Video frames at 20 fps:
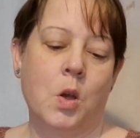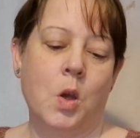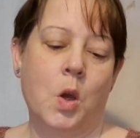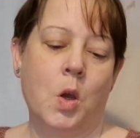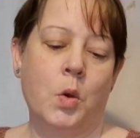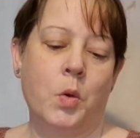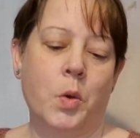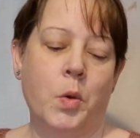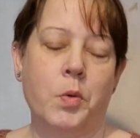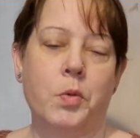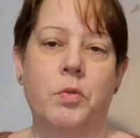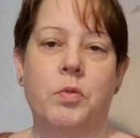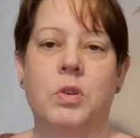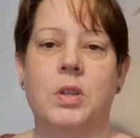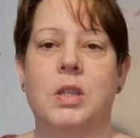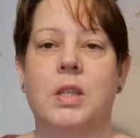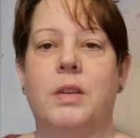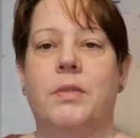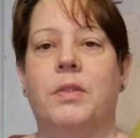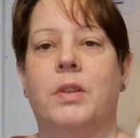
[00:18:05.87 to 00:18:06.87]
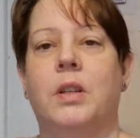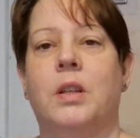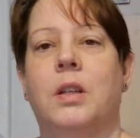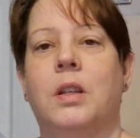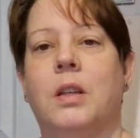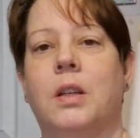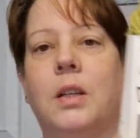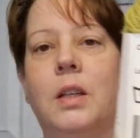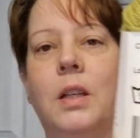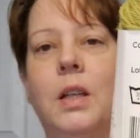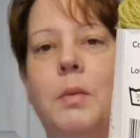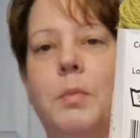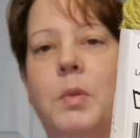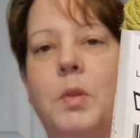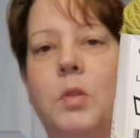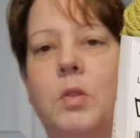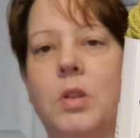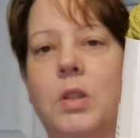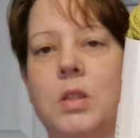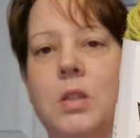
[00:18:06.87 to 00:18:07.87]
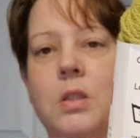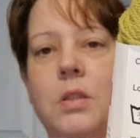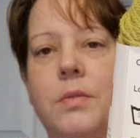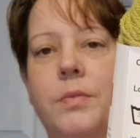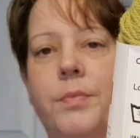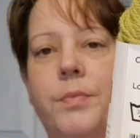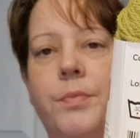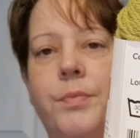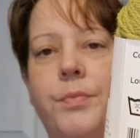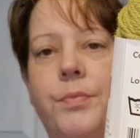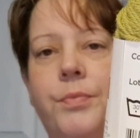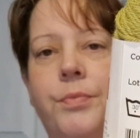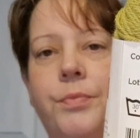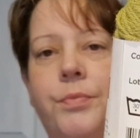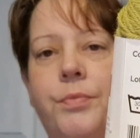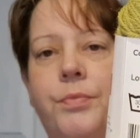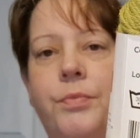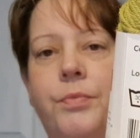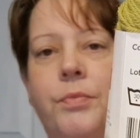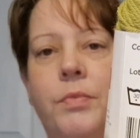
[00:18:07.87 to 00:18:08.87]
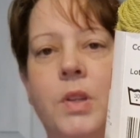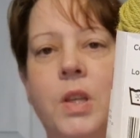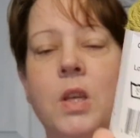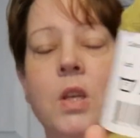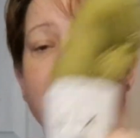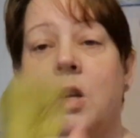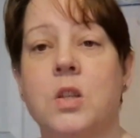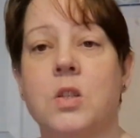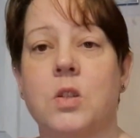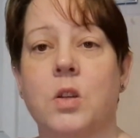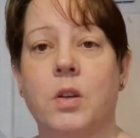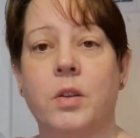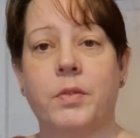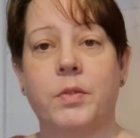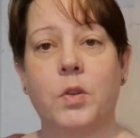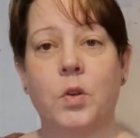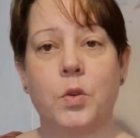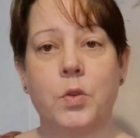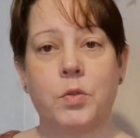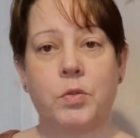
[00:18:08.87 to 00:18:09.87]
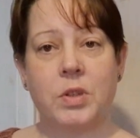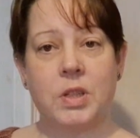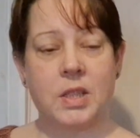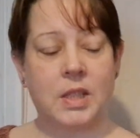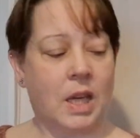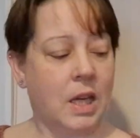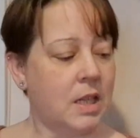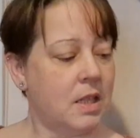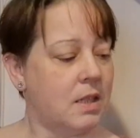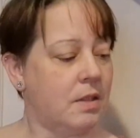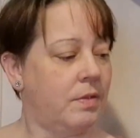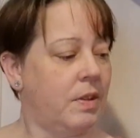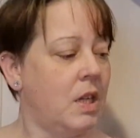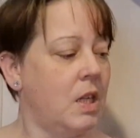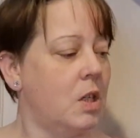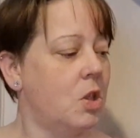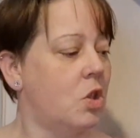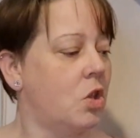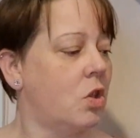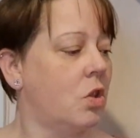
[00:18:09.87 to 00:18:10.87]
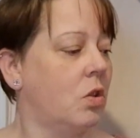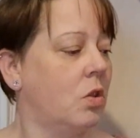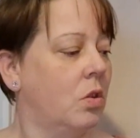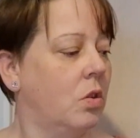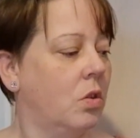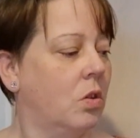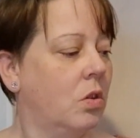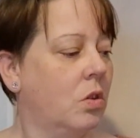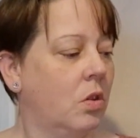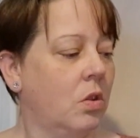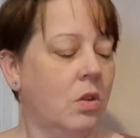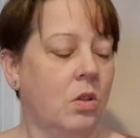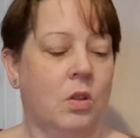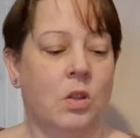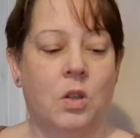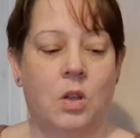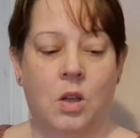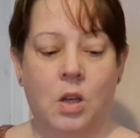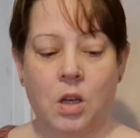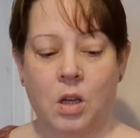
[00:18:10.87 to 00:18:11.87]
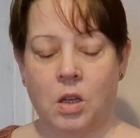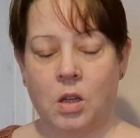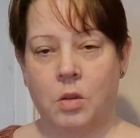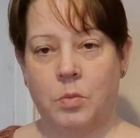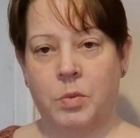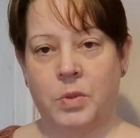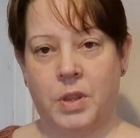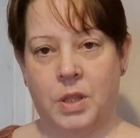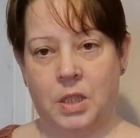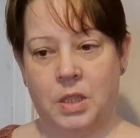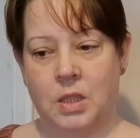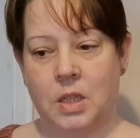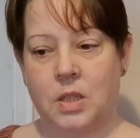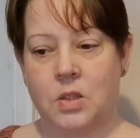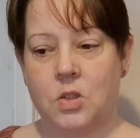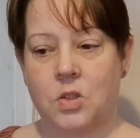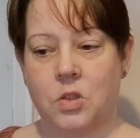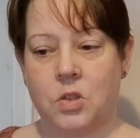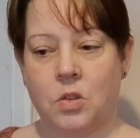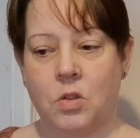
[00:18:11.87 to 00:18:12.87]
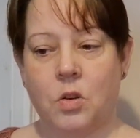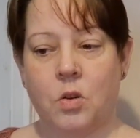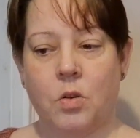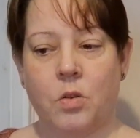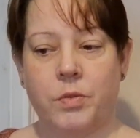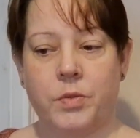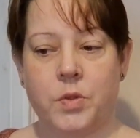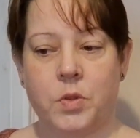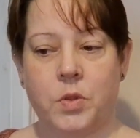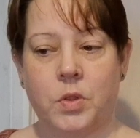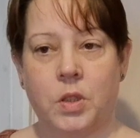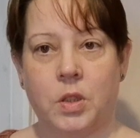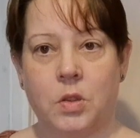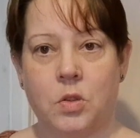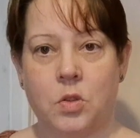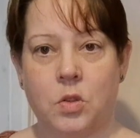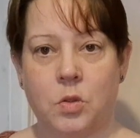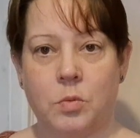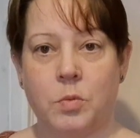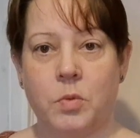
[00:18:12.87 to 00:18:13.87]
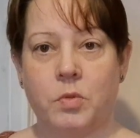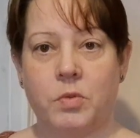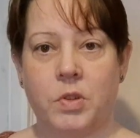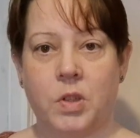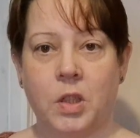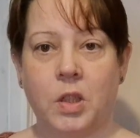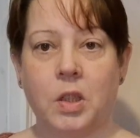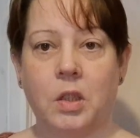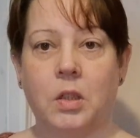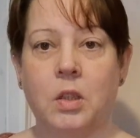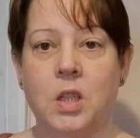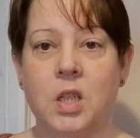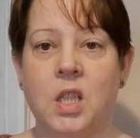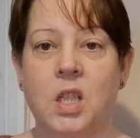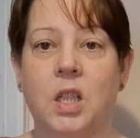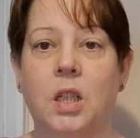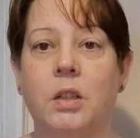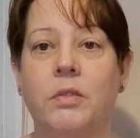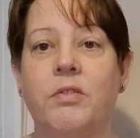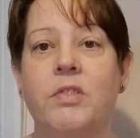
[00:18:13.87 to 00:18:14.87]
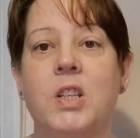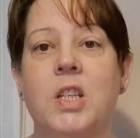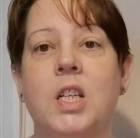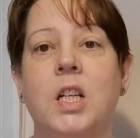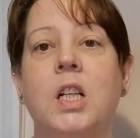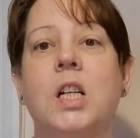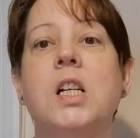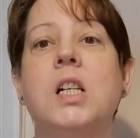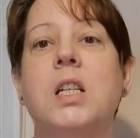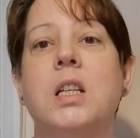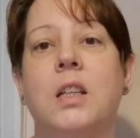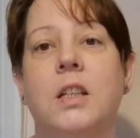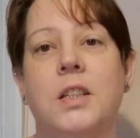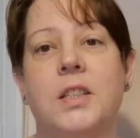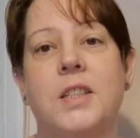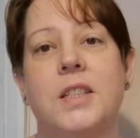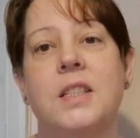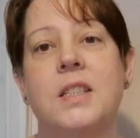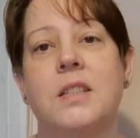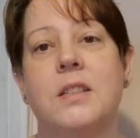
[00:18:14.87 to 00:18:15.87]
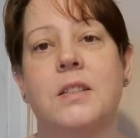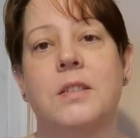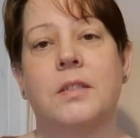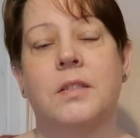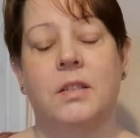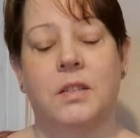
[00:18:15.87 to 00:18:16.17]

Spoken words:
0037 Lemongrass. So I've got 3 skeins of each, with the intention of doing 2 more ranunculuses.